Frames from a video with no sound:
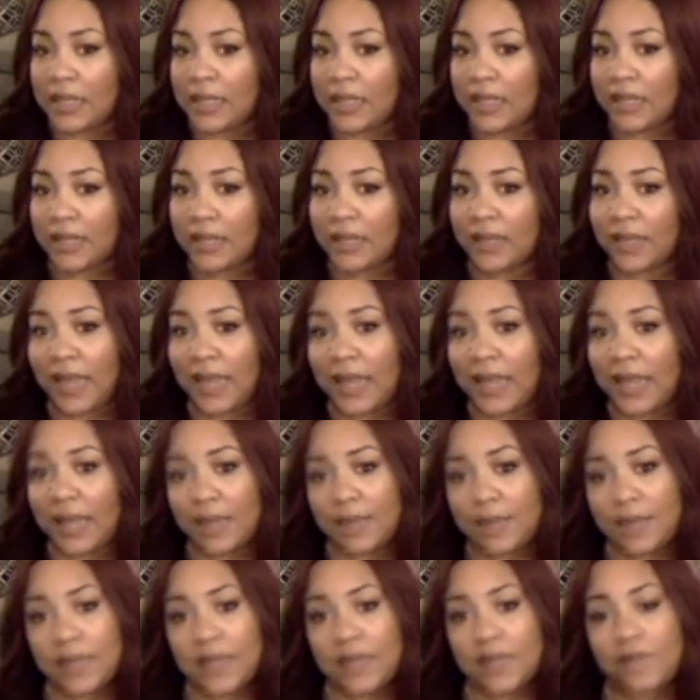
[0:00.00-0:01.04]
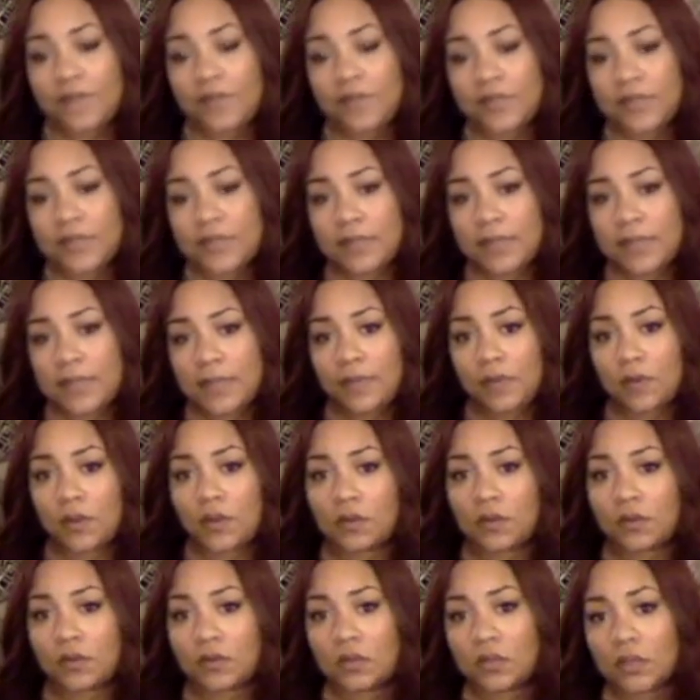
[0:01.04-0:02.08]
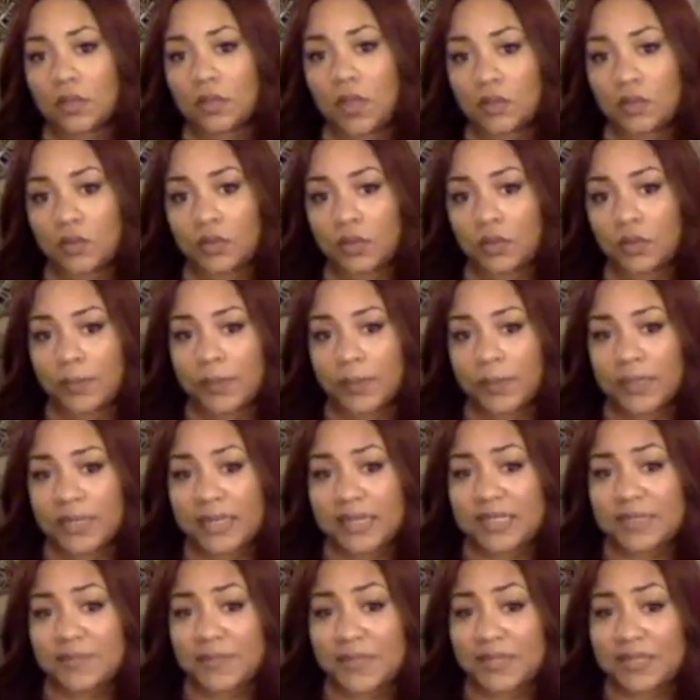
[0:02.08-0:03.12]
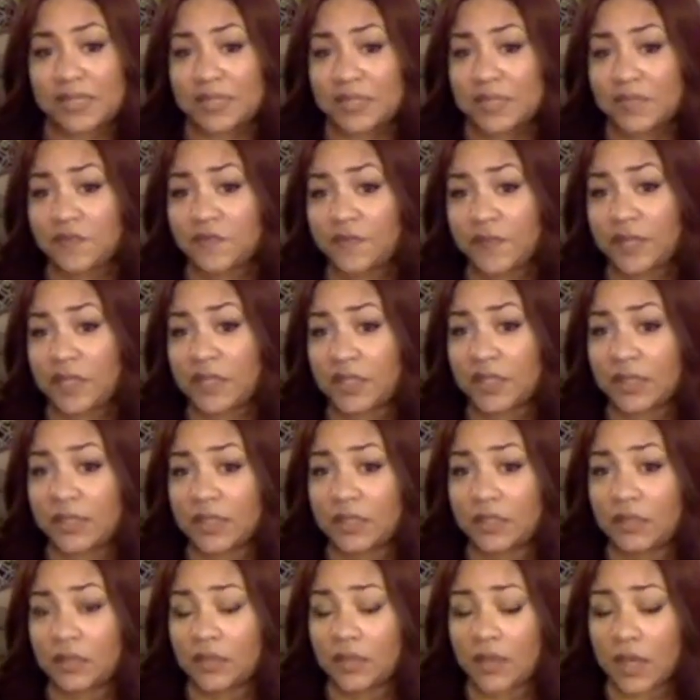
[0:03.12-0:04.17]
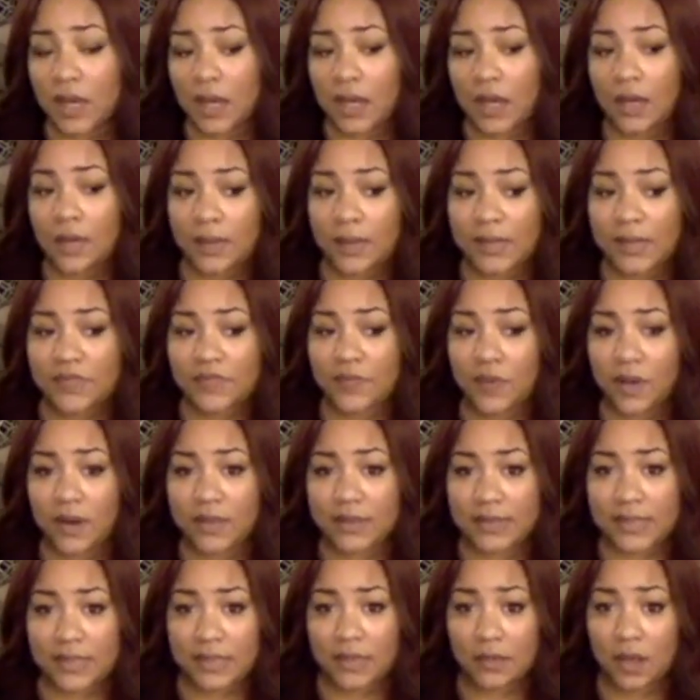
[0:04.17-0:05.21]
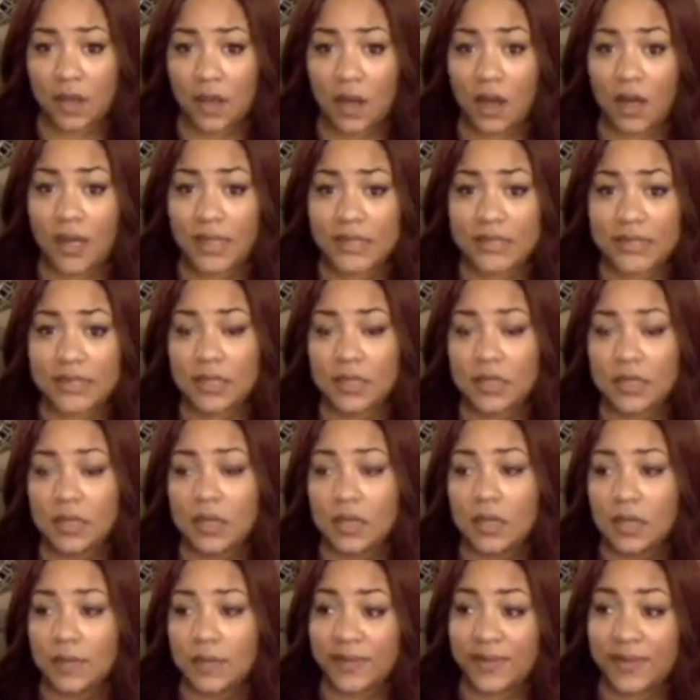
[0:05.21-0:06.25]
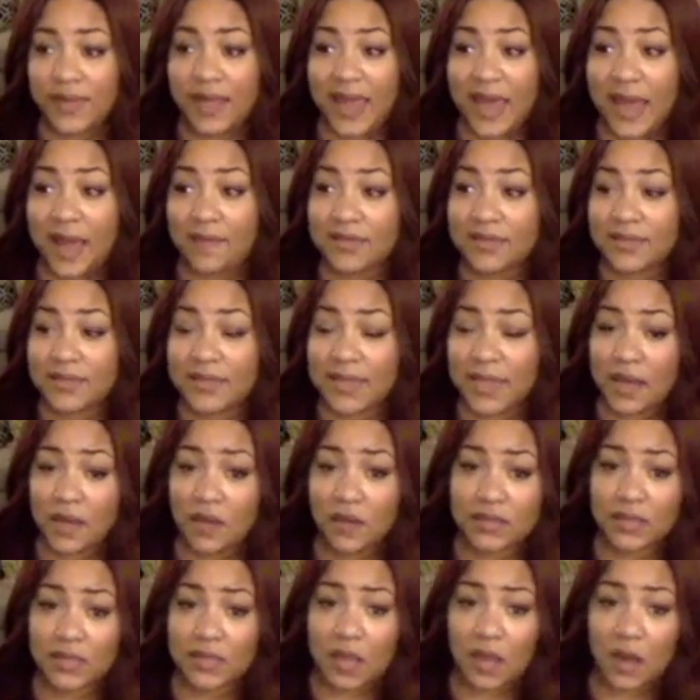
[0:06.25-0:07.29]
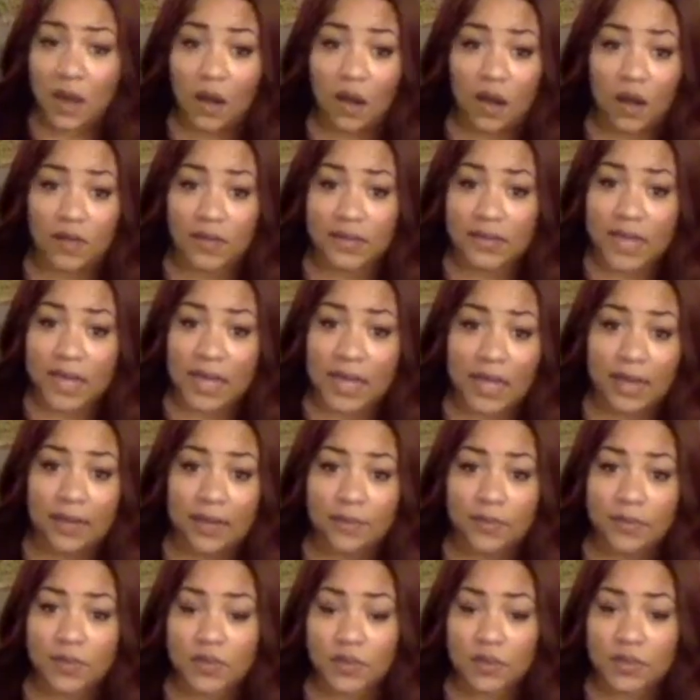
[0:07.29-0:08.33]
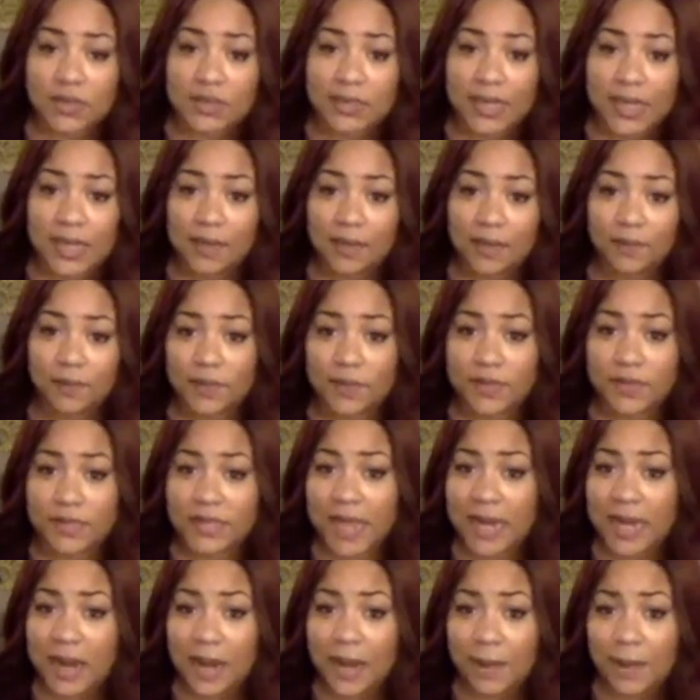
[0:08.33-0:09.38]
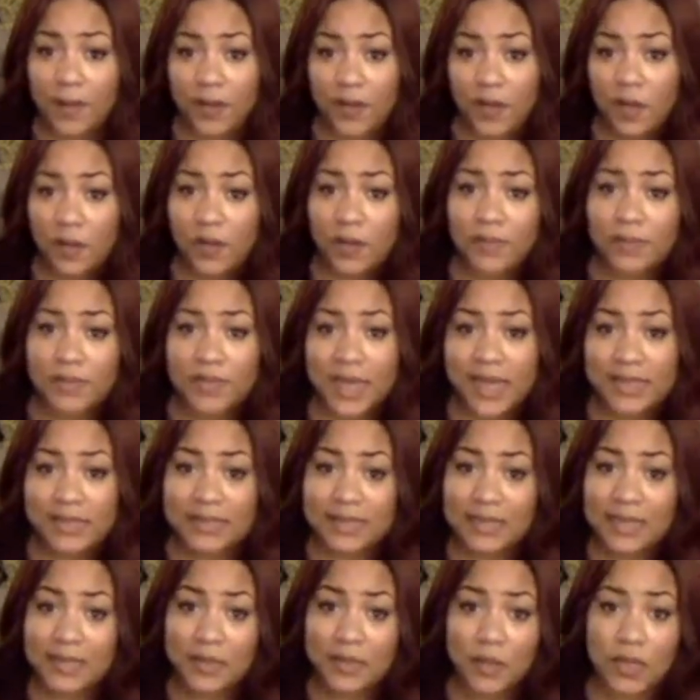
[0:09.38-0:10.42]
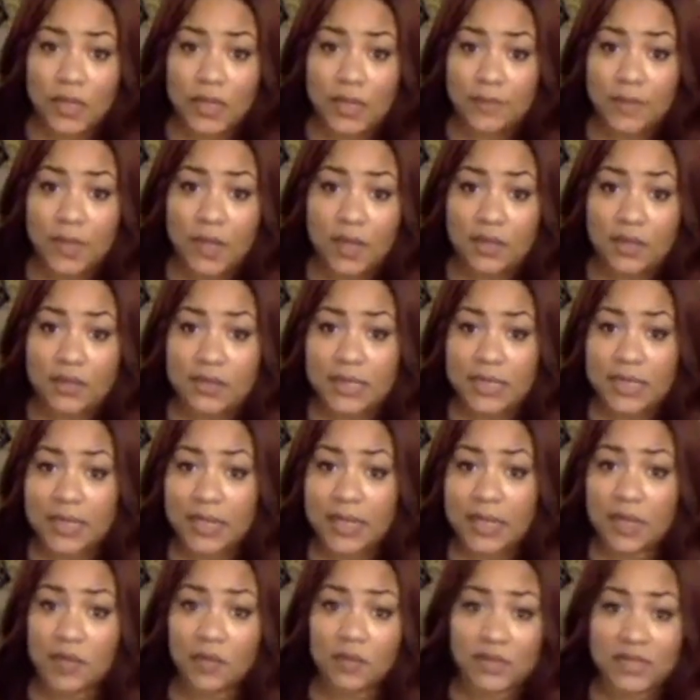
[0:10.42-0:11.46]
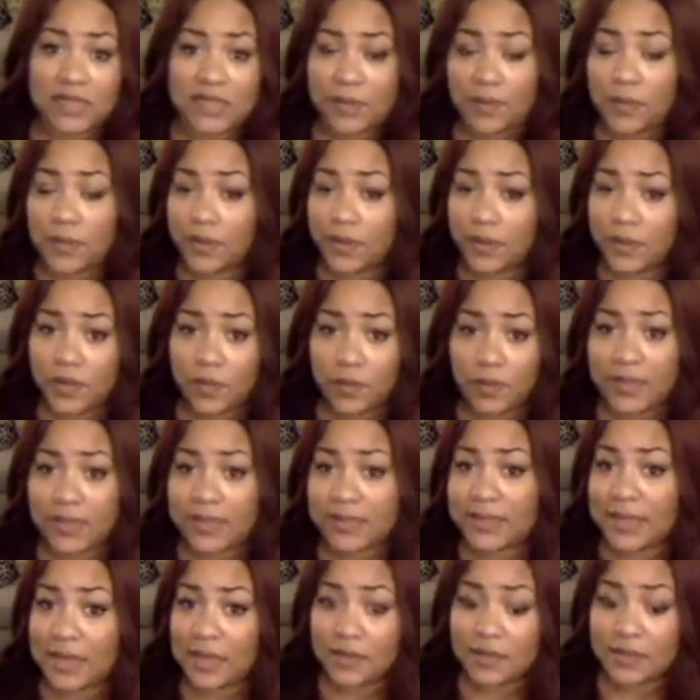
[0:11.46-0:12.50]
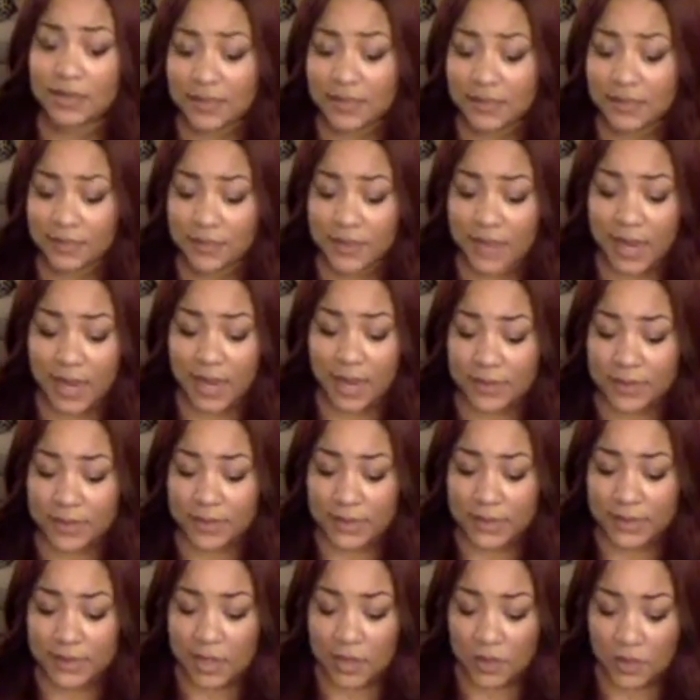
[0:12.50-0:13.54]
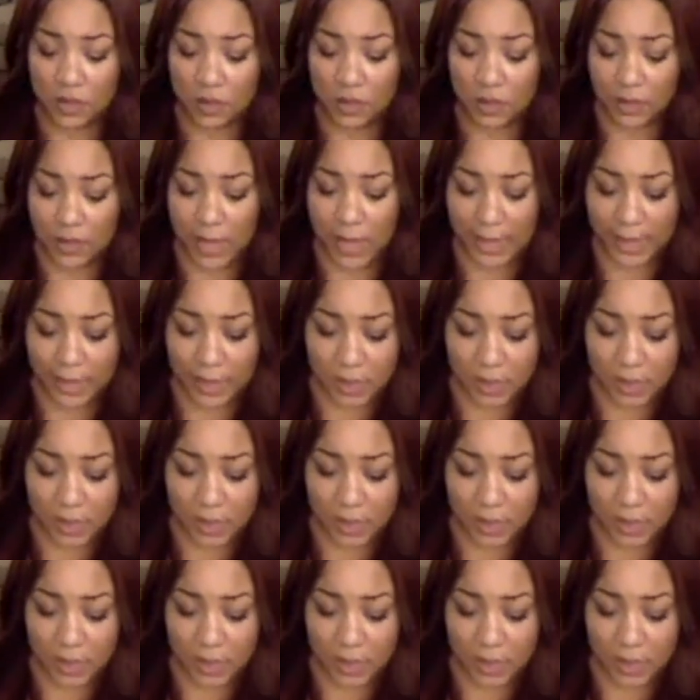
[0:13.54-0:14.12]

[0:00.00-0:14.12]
They can be, for some people, a little bit expensive feeling as far as like the cost, but they have sales all the time. So just like sign up on their website to get their emails, and like you'll see when they're doing sales. Sometimes the sales are like